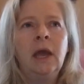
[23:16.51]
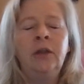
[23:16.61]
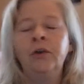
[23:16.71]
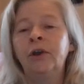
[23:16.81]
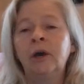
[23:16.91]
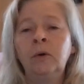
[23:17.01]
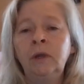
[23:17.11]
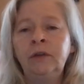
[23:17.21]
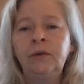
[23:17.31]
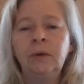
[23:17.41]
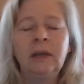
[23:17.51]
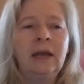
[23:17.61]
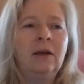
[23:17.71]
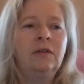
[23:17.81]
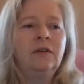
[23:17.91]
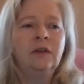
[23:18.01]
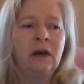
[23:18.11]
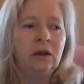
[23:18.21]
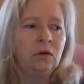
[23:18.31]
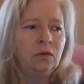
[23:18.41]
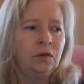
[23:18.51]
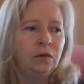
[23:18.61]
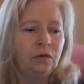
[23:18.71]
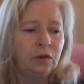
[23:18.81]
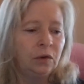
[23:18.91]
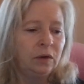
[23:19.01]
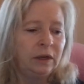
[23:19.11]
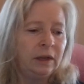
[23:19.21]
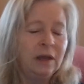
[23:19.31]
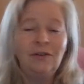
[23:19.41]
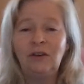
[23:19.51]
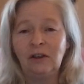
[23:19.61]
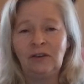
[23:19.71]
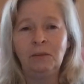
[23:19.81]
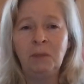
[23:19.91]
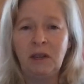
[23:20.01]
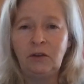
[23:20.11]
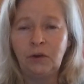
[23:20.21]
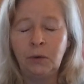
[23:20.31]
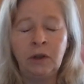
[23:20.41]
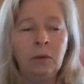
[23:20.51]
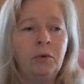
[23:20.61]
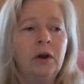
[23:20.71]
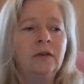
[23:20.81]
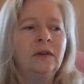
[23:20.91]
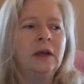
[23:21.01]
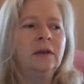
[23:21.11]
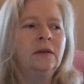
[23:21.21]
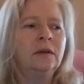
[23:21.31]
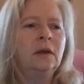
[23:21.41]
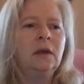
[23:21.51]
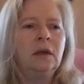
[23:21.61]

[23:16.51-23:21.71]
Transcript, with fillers: And you're going to allow this idol to totally decimate you in the process